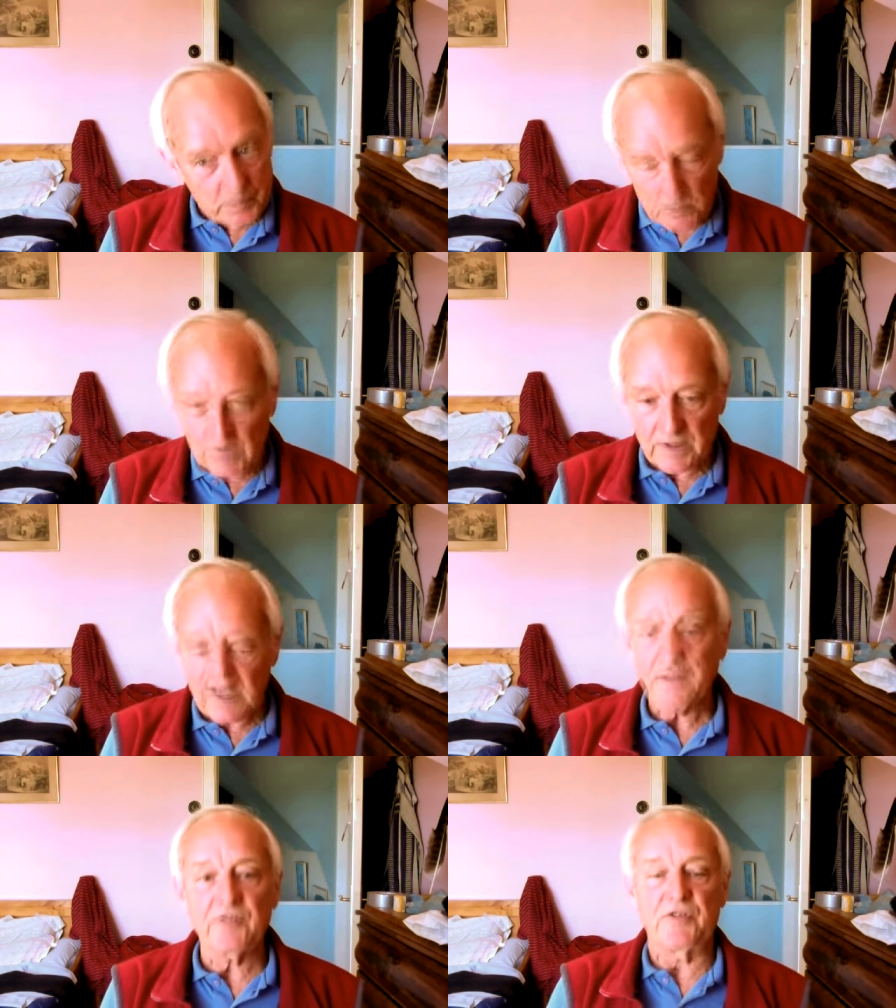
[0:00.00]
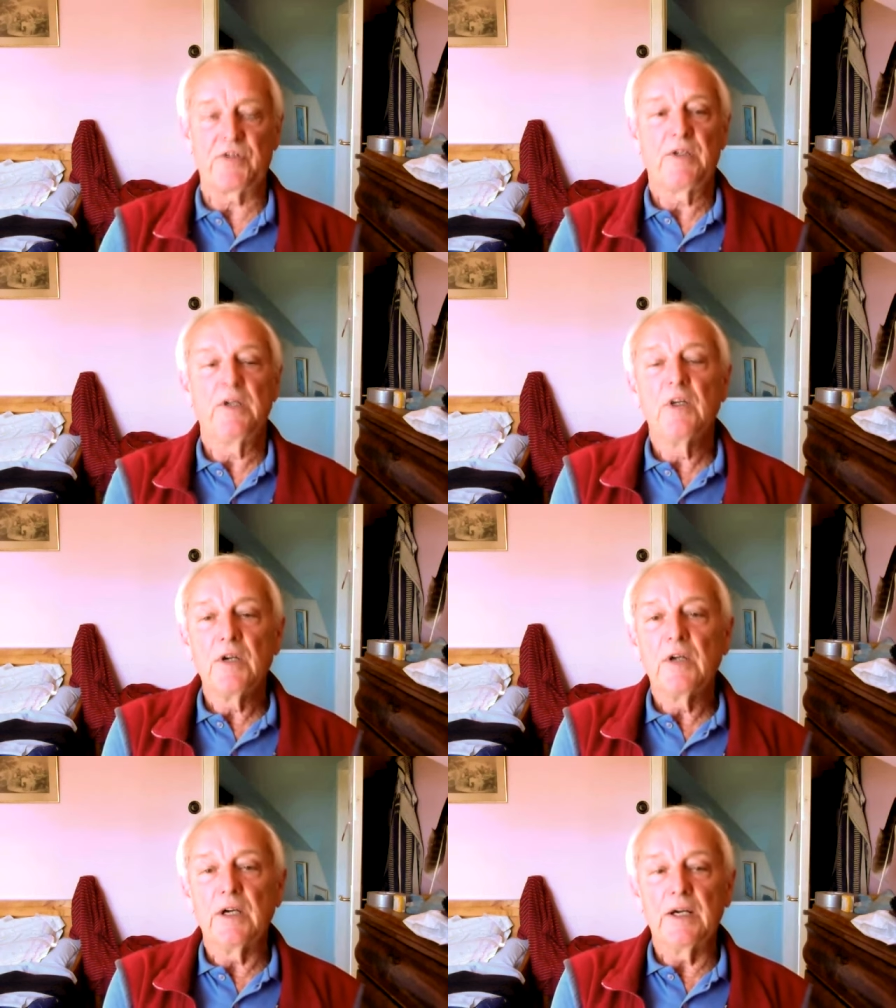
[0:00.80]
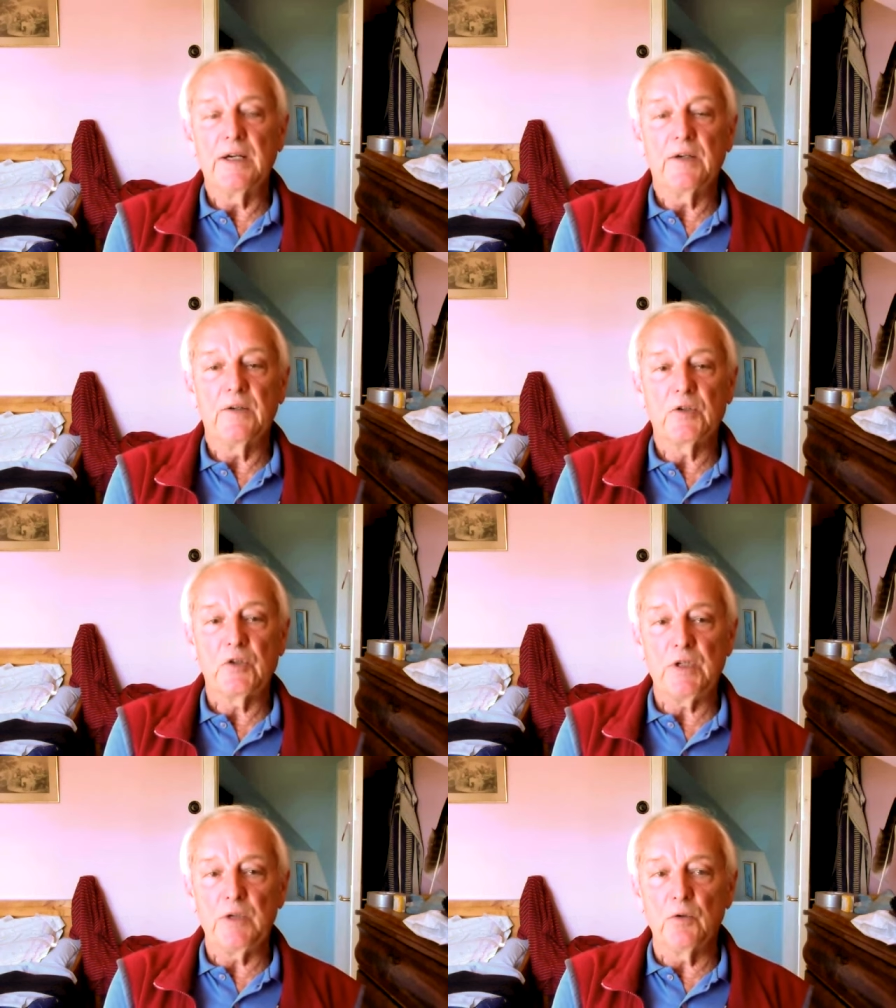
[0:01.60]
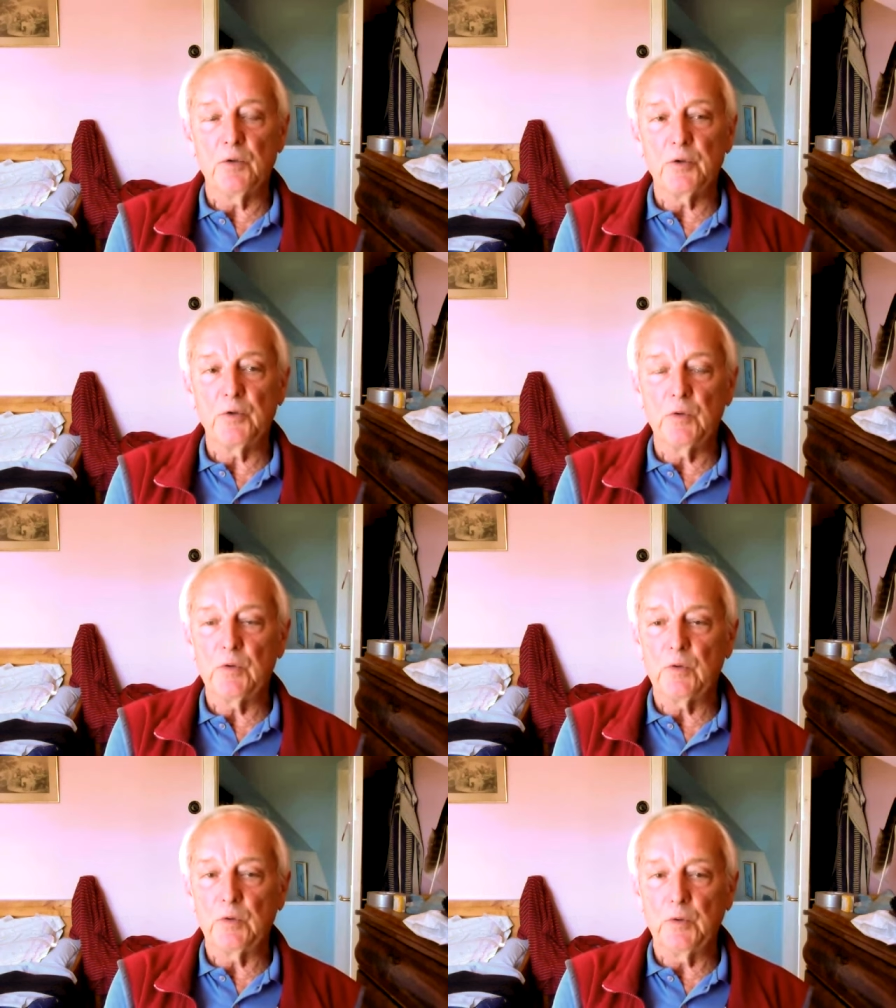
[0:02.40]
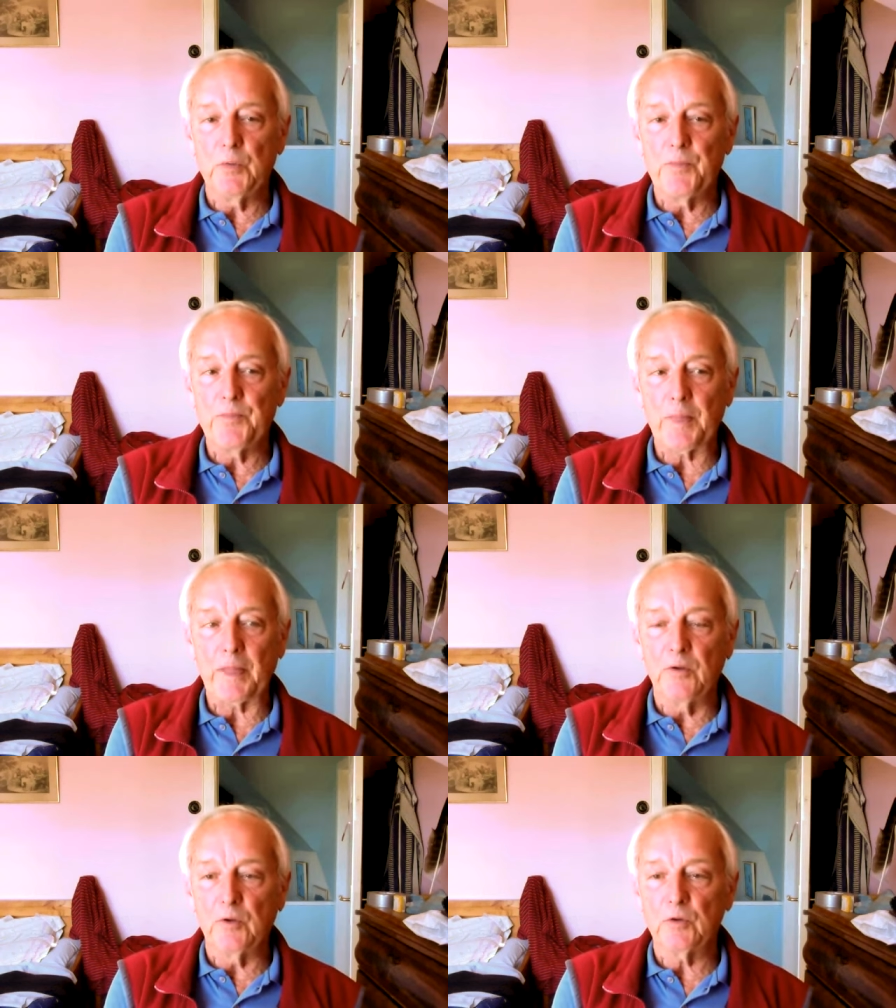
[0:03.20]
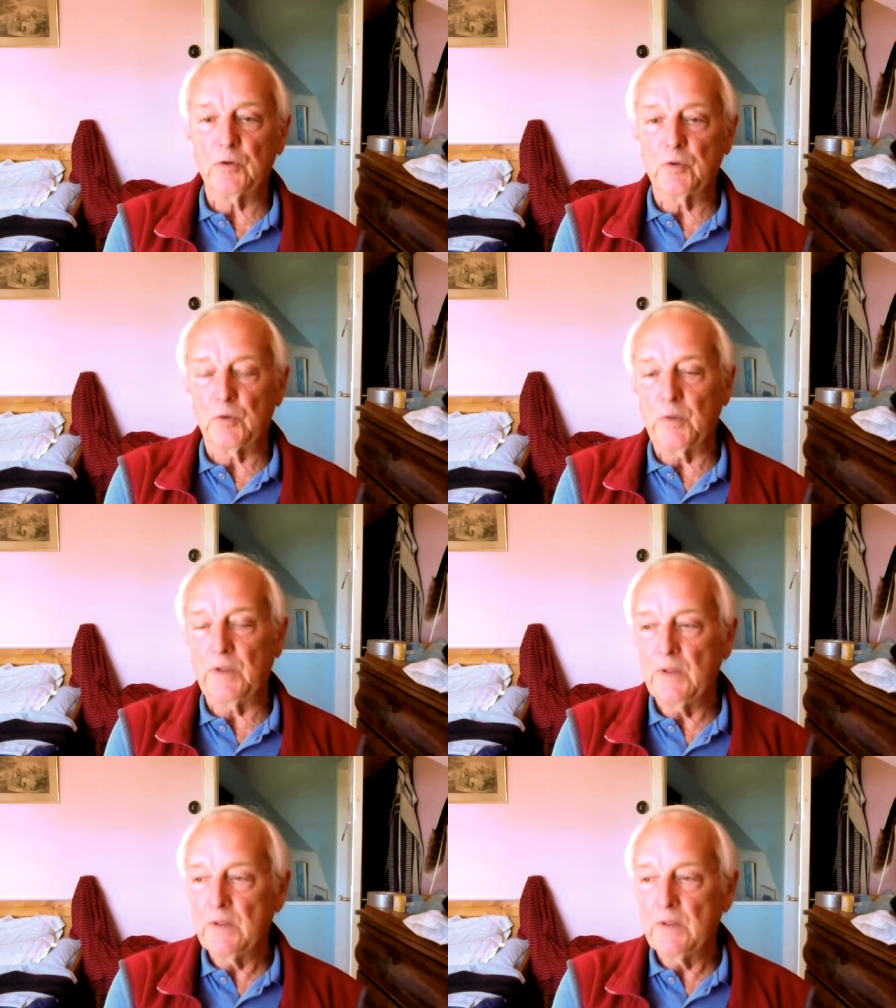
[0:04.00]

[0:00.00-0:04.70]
countries, uh, in order to, to um, not to